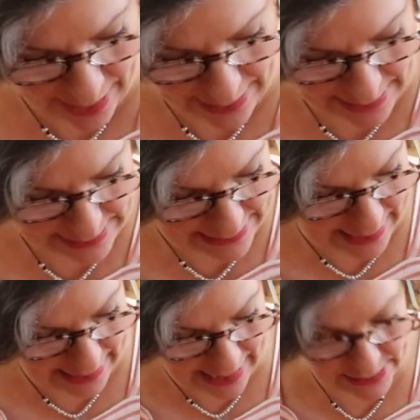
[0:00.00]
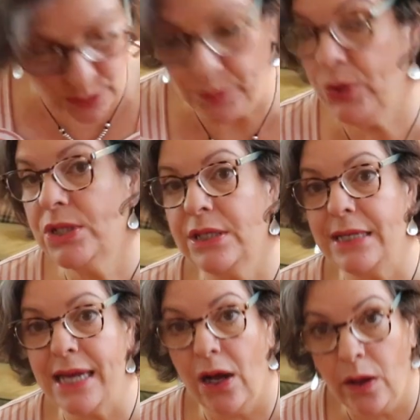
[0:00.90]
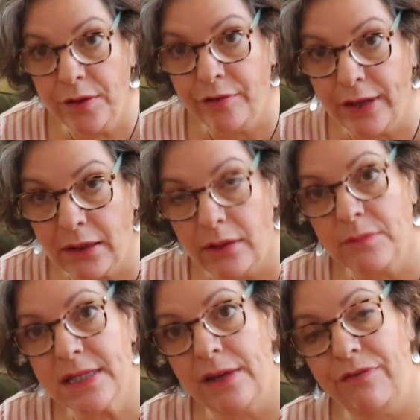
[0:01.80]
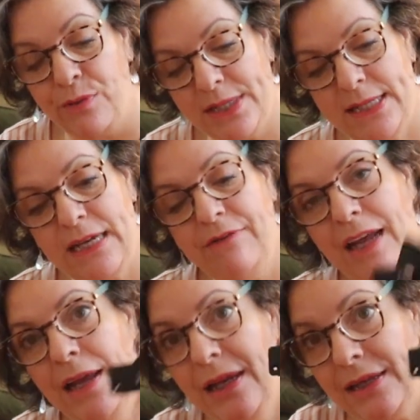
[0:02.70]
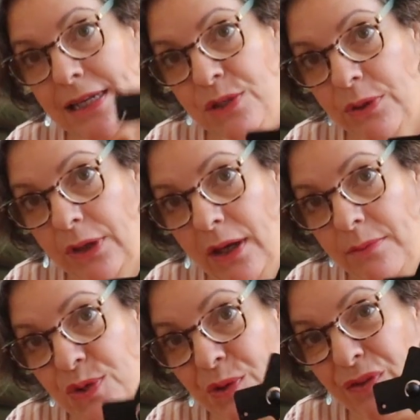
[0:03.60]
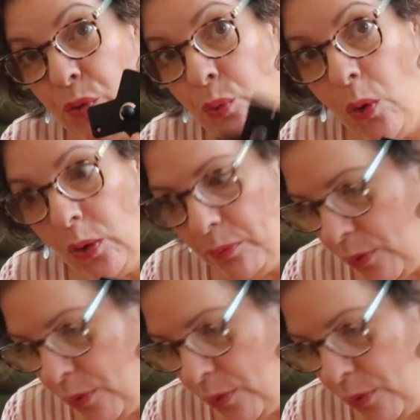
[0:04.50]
about it is that as opposed to the other vacuums I've received, this one comes with a wall